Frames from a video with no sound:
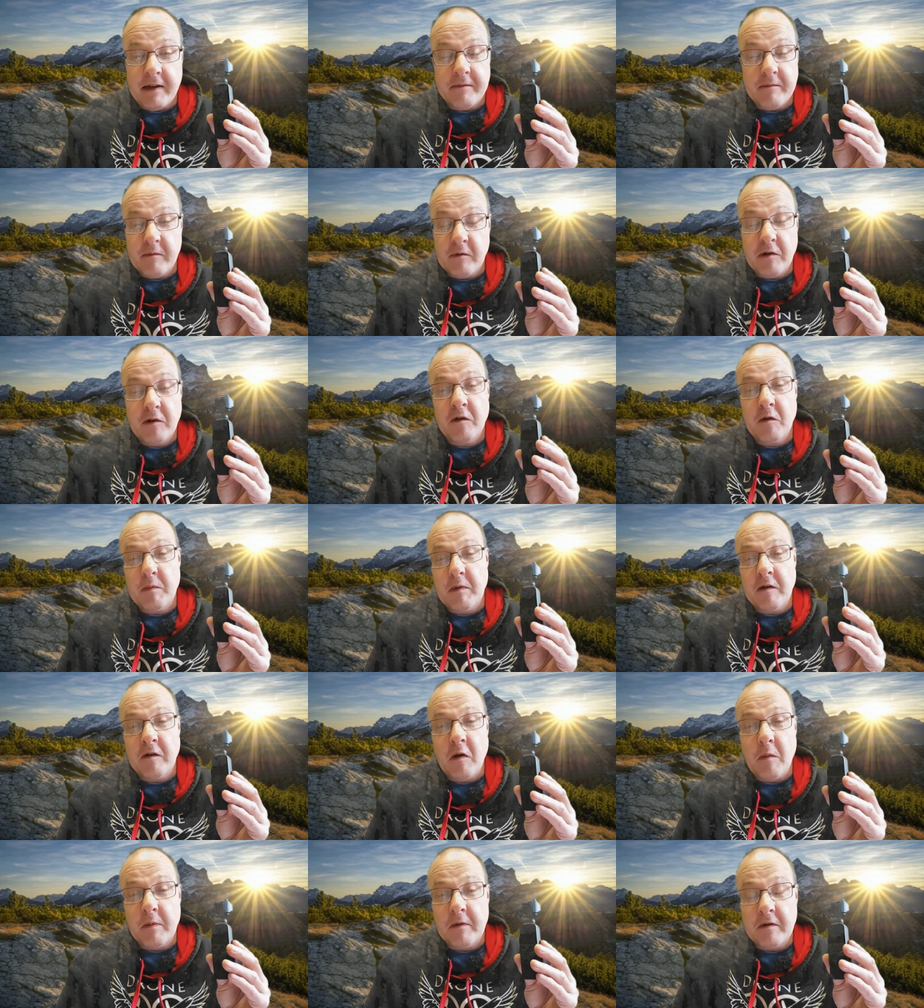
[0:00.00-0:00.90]
Because somebody
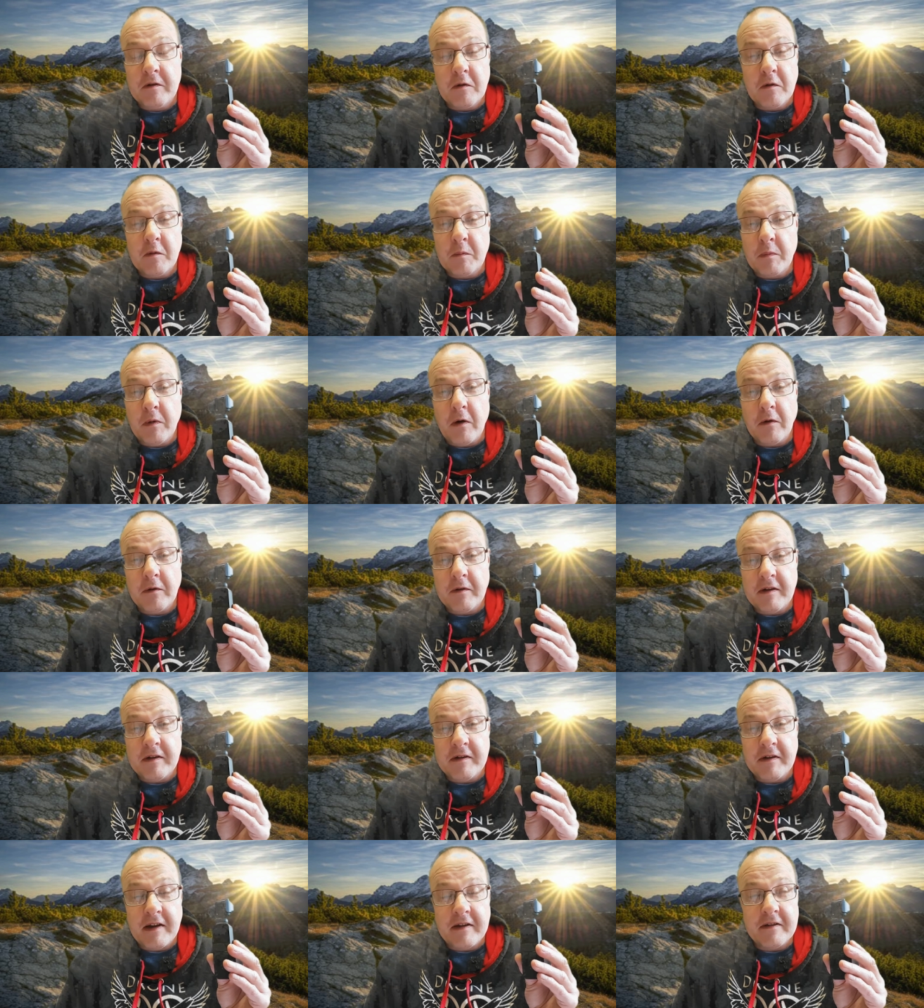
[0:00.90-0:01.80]
told me to use
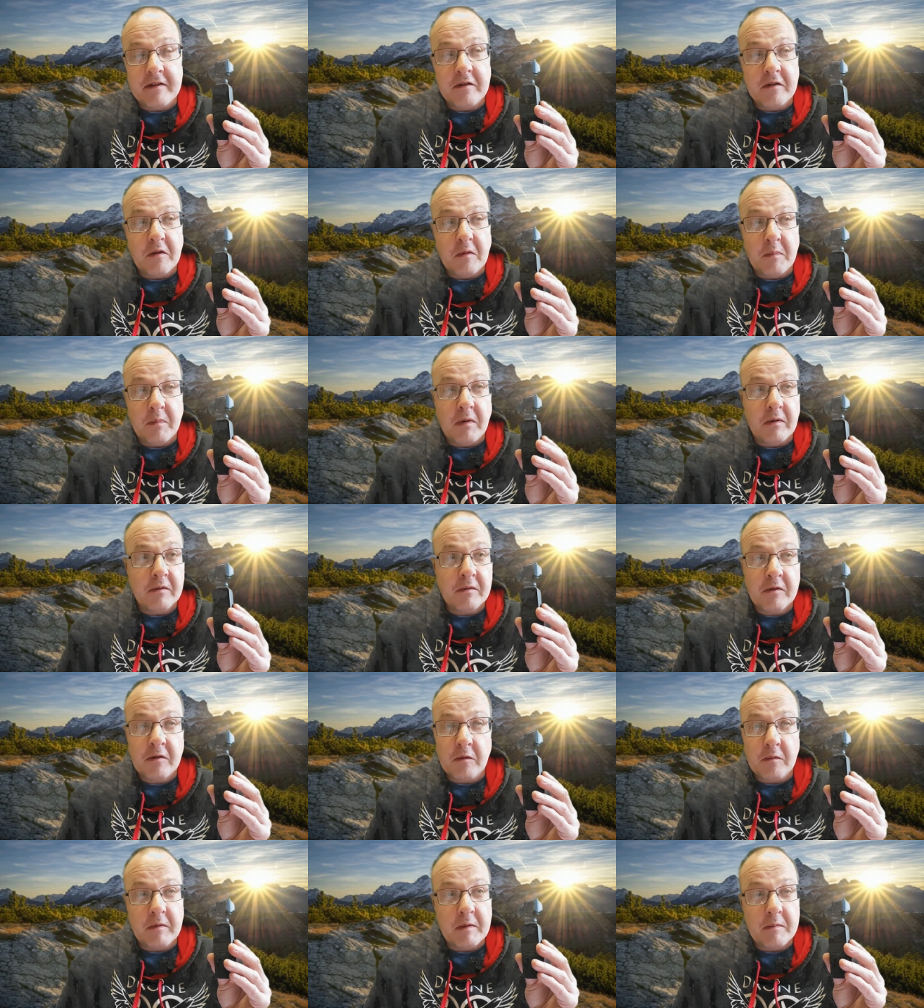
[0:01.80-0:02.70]
proxy settings or
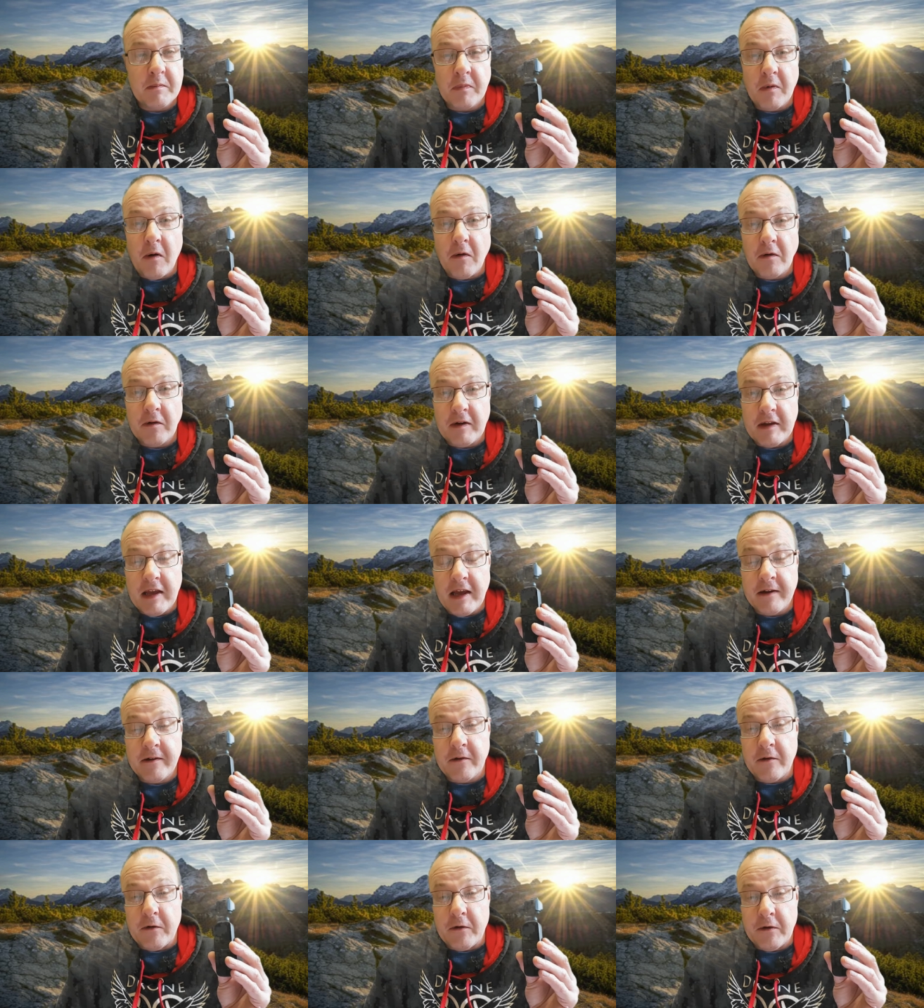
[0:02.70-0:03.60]
something proxy, I
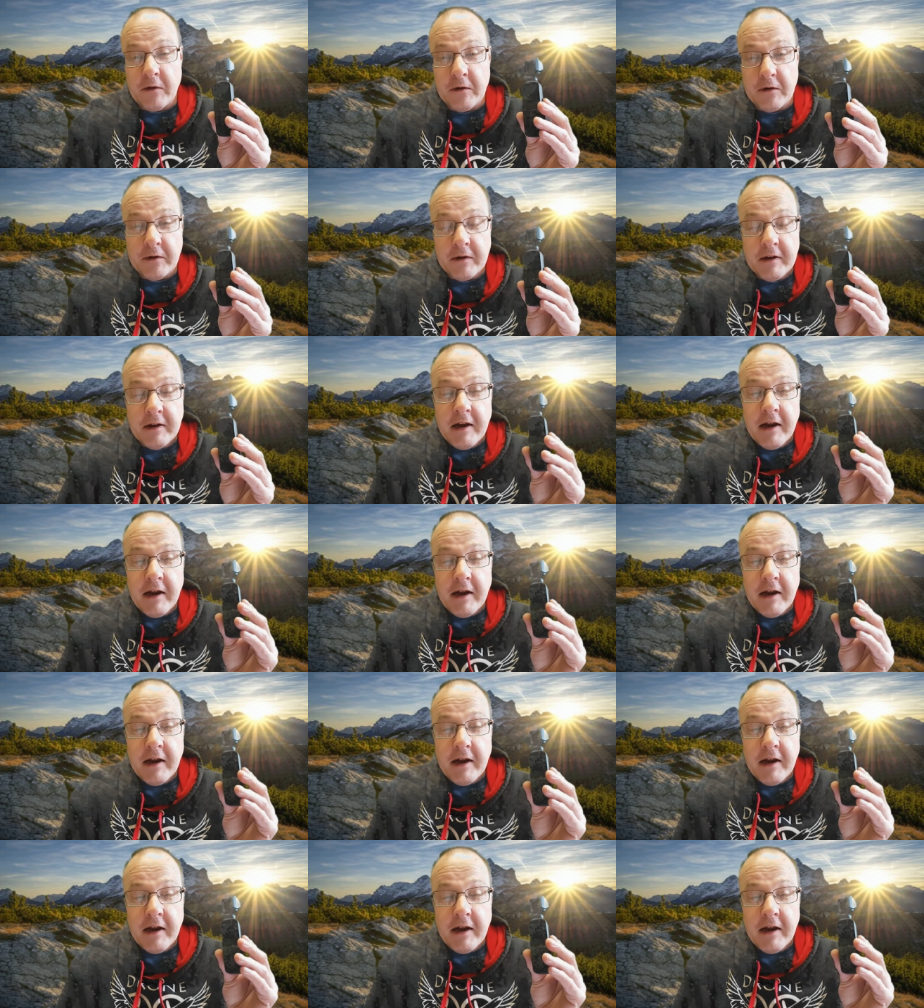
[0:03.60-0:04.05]
don't know.